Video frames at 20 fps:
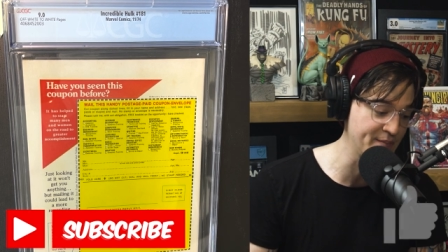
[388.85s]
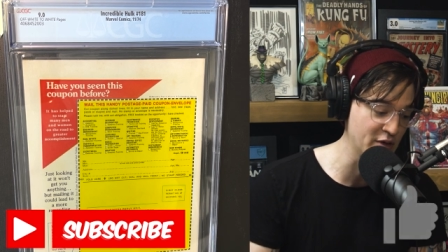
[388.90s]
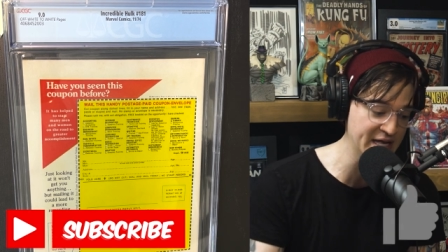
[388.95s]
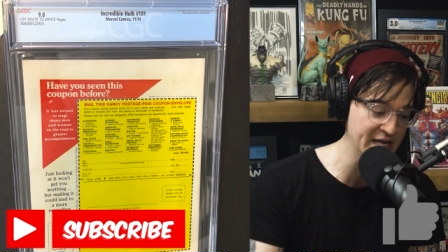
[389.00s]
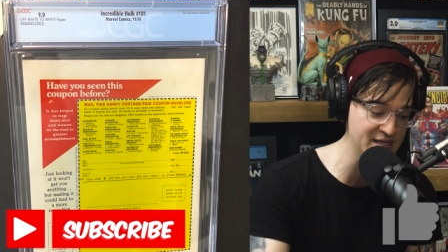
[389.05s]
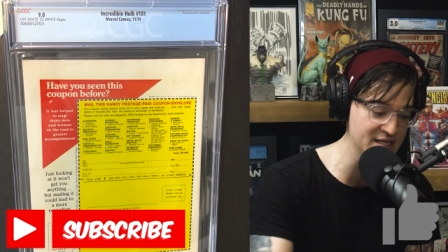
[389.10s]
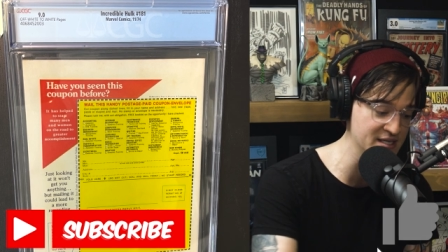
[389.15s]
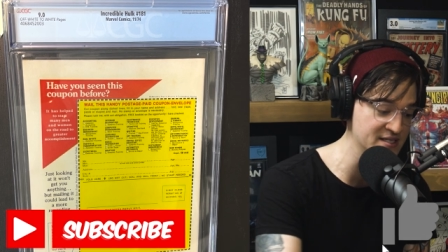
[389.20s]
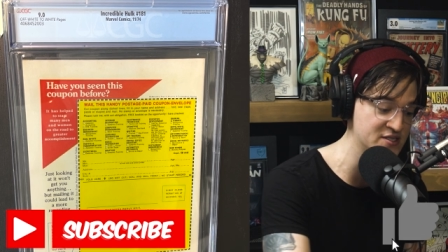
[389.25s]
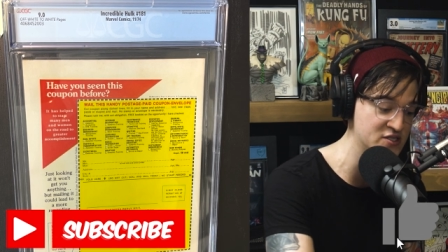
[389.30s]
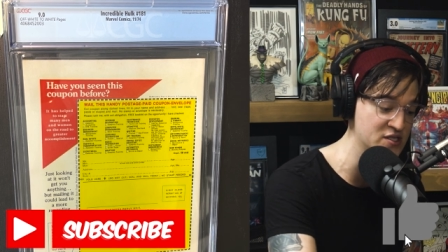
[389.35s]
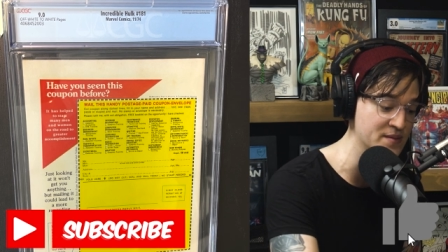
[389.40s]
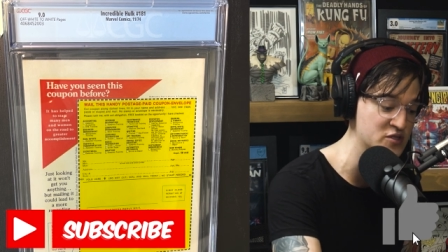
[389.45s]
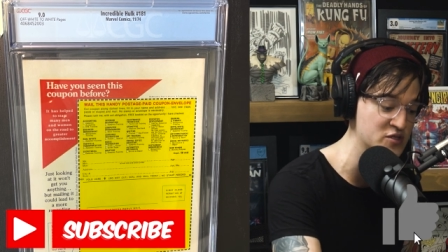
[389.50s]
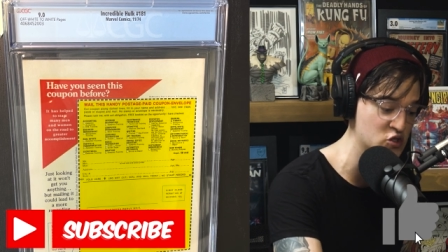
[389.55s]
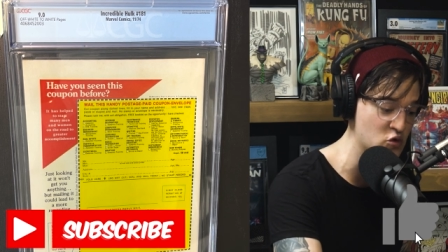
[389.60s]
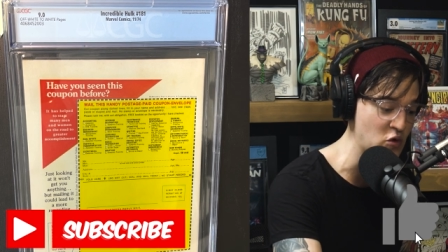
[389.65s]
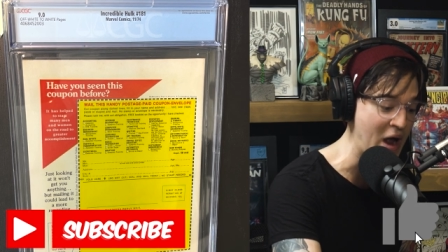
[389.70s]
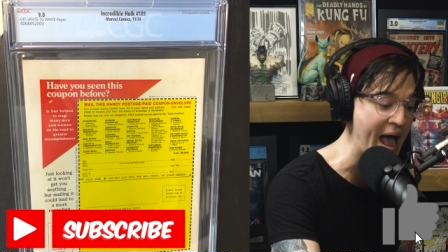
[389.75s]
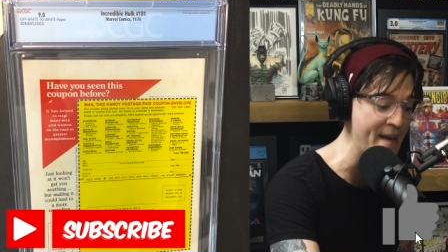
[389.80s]
Hit the
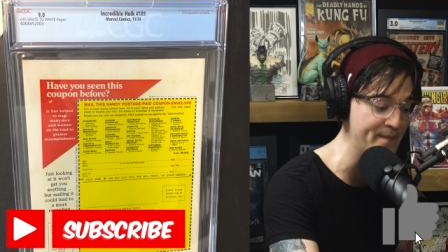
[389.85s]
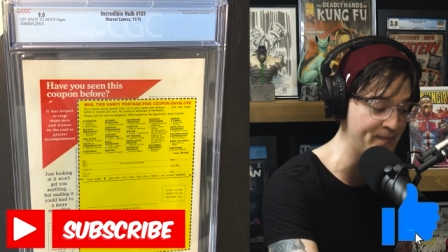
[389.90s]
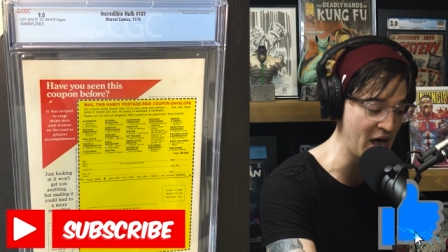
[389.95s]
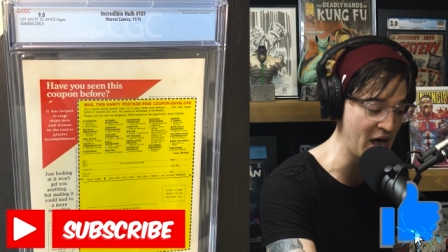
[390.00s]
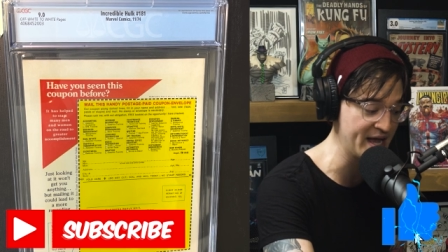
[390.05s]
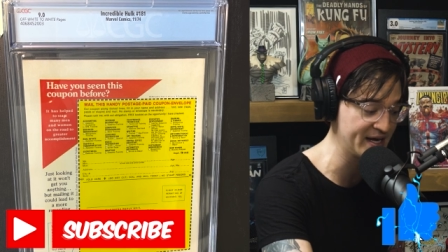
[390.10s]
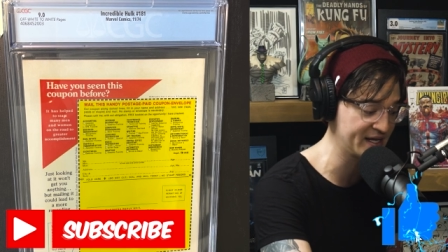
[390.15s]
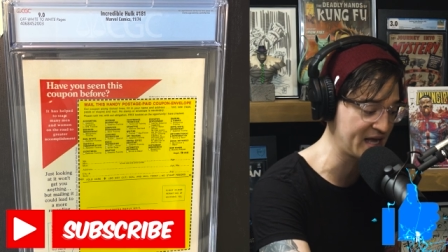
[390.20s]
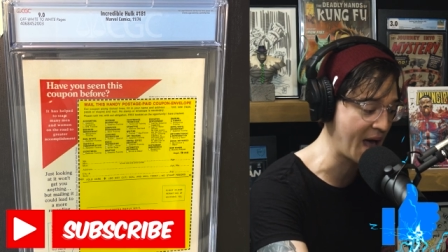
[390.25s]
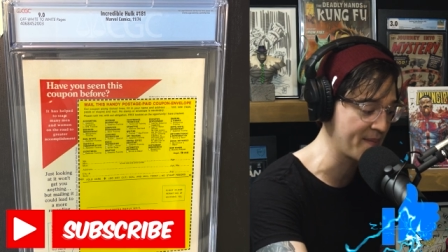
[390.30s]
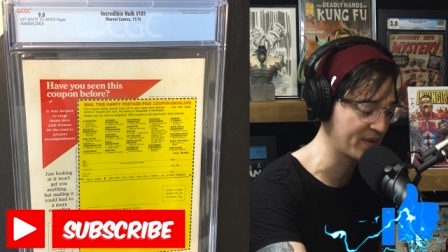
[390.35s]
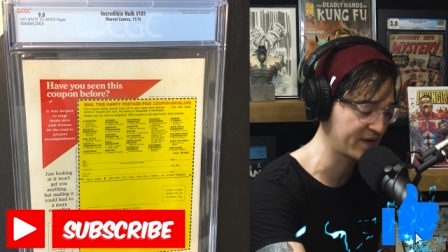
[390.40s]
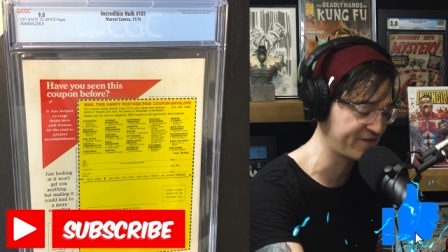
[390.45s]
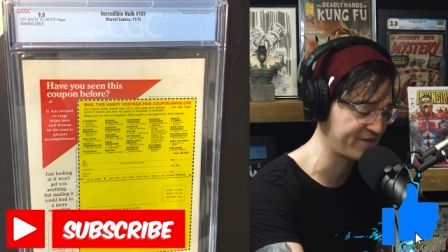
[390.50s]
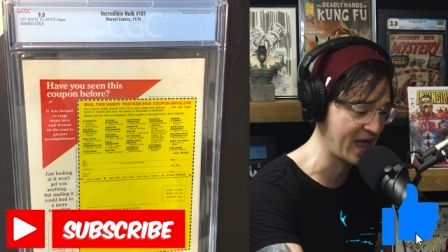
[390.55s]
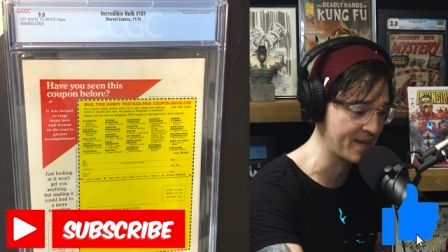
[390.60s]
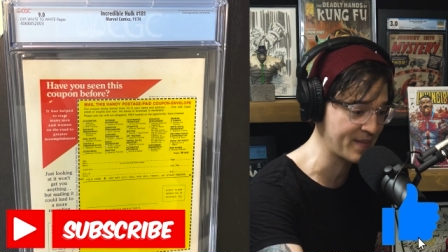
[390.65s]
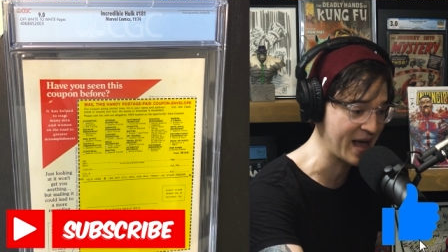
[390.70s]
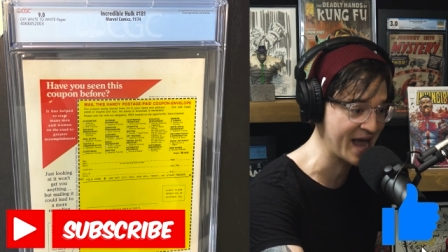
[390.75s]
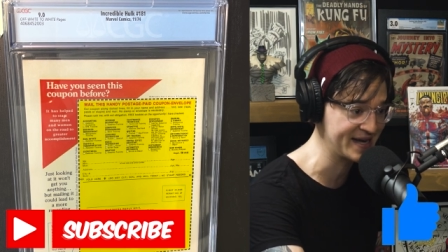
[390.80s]
subscribe button, Comic
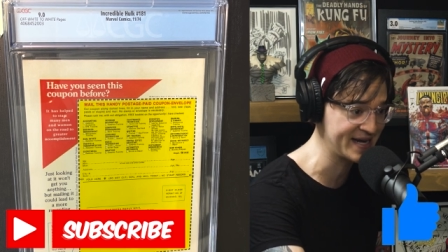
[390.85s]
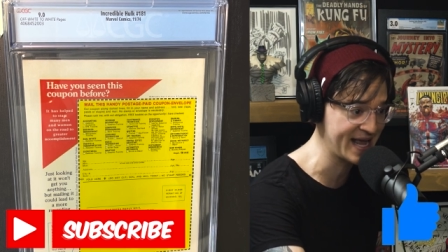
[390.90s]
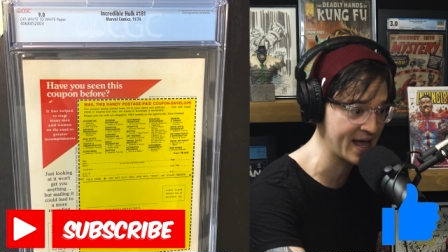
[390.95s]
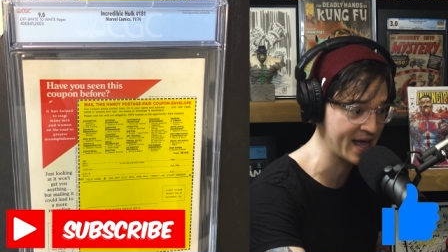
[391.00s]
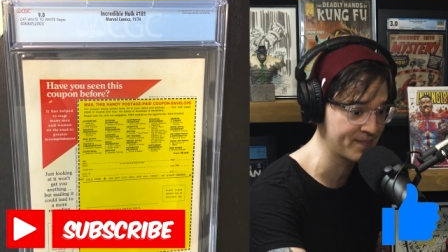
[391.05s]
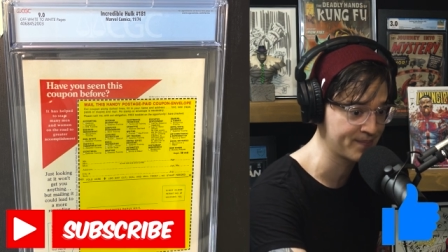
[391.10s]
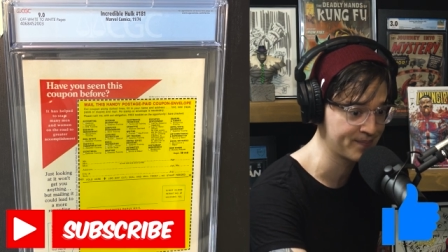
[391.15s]
Fam Hot Damn.